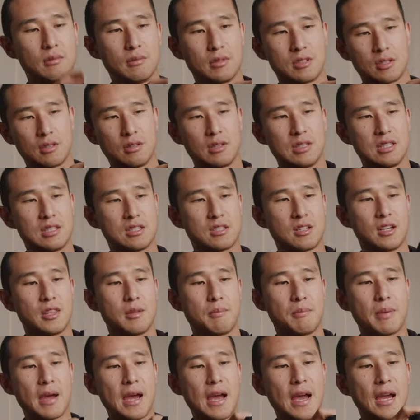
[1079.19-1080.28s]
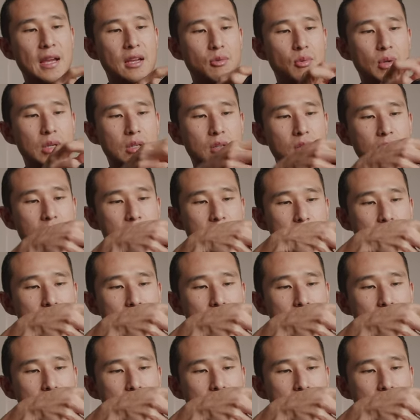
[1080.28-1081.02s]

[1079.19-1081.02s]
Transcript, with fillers: sorry, inside the bag when not in